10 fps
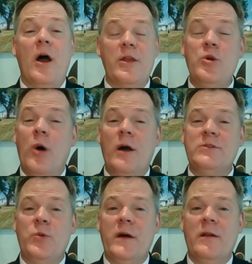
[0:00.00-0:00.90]
Are you on
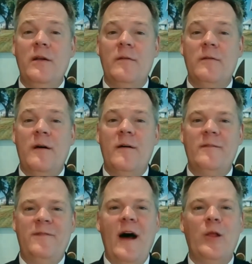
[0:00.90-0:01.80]
Twitter?
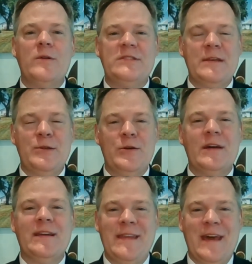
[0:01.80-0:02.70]
Follow us at
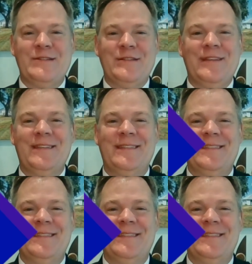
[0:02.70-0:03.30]
Nooga Connection.